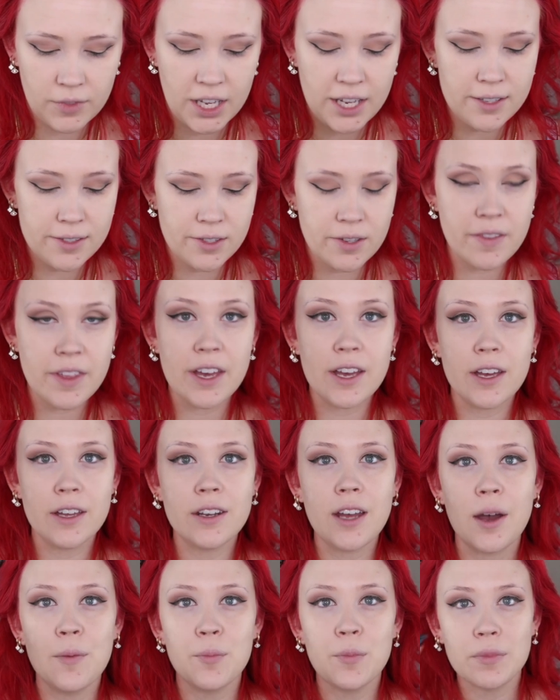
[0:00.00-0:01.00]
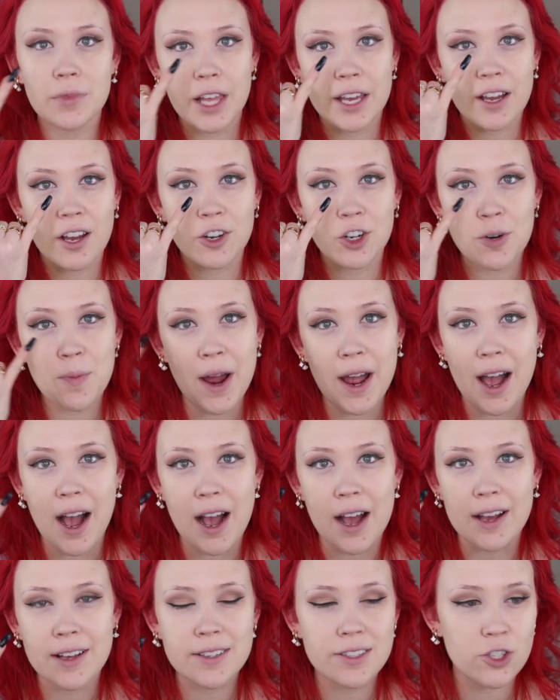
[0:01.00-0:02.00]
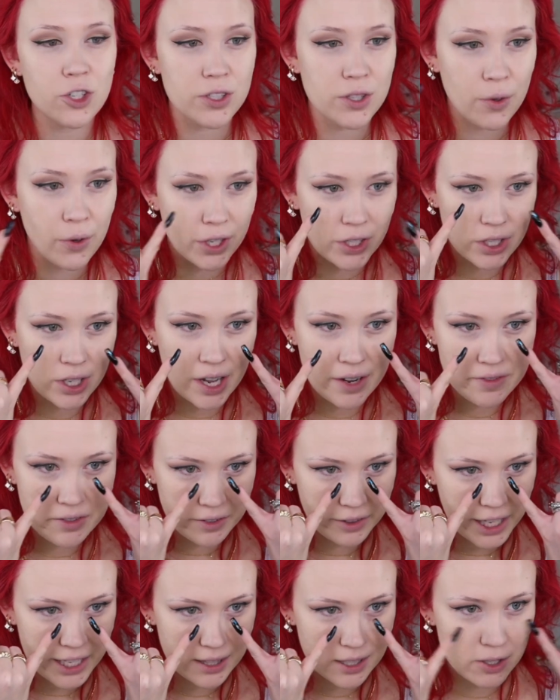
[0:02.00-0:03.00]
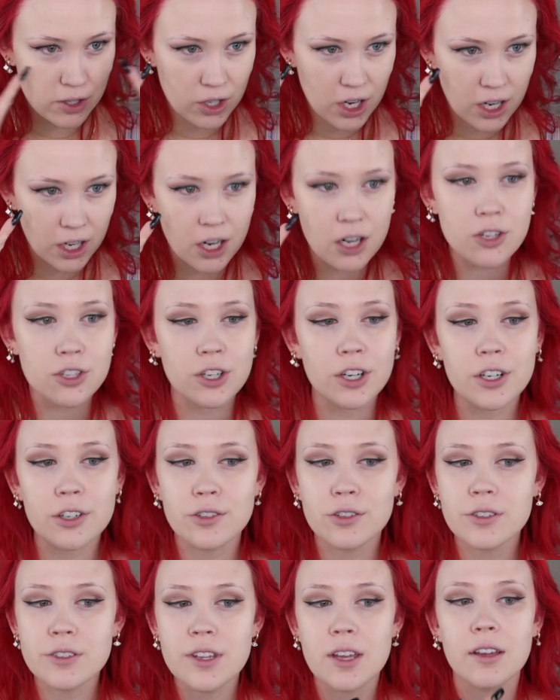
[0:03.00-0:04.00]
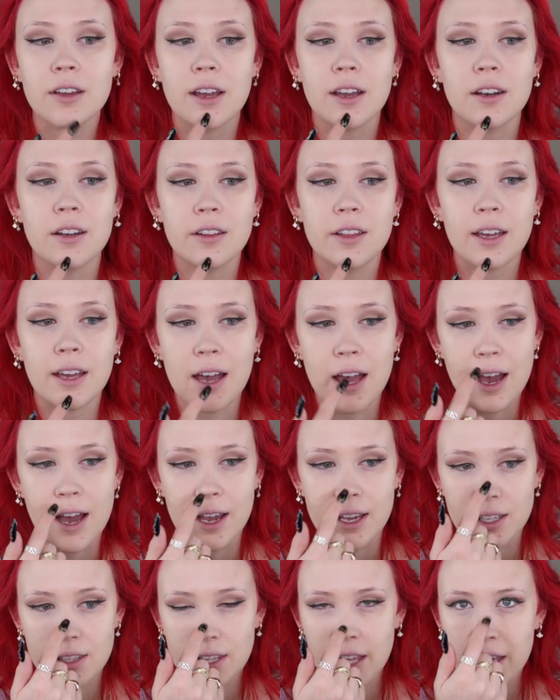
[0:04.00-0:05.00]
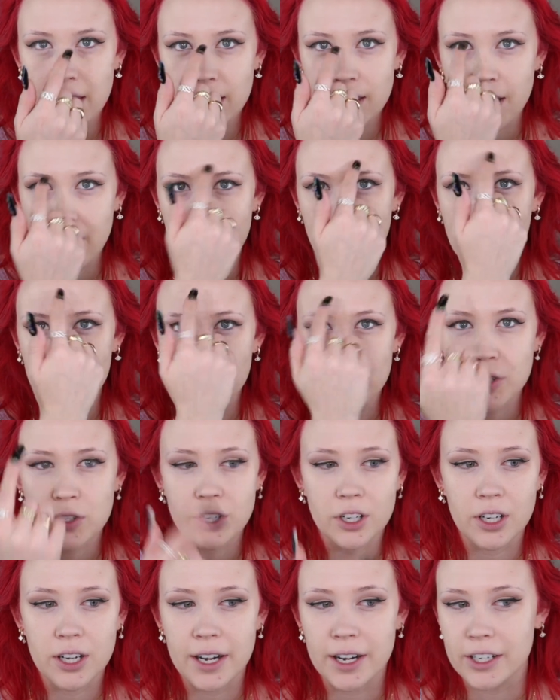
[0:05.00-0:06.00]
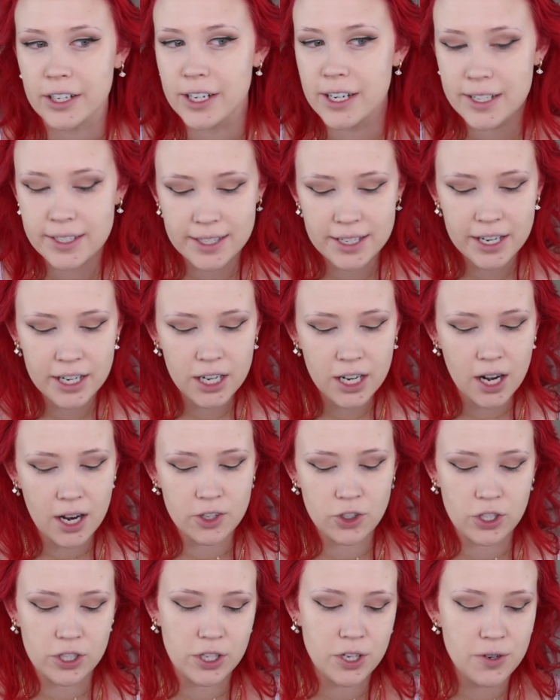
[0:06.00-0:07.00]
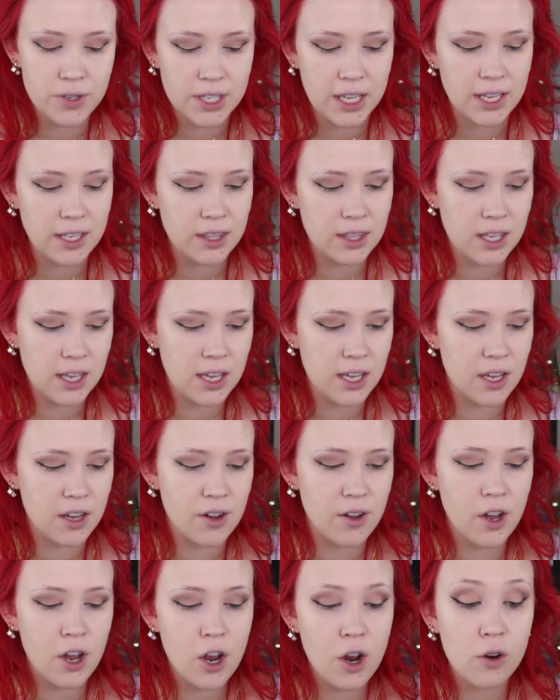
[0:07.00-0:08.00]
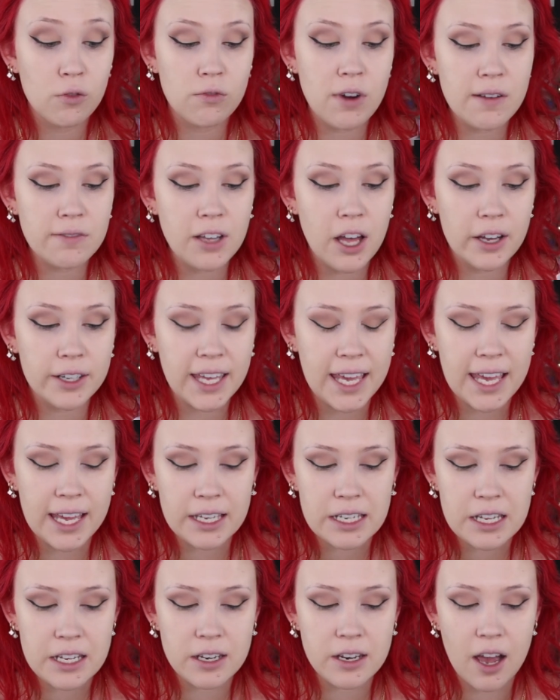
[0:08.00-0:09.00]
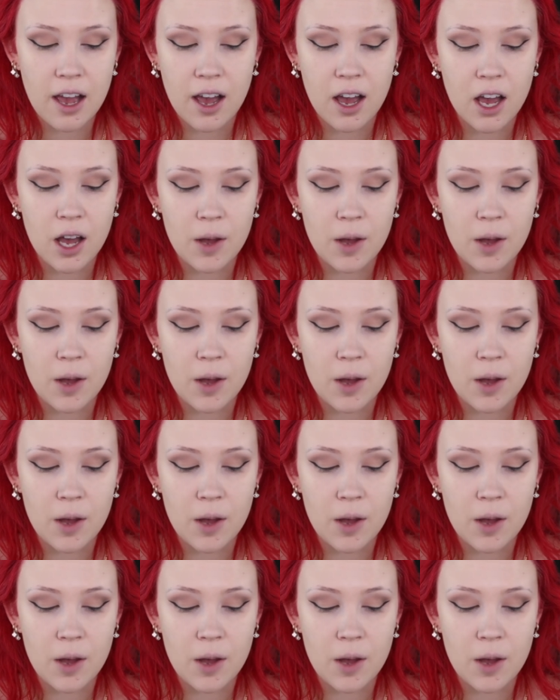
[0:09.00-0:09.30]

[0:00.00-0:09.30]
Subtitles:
Okay, so then I'm like under my eyes just going to cover like these darker circles and kind of like highlight the certain areas here, just using the Revlon Candid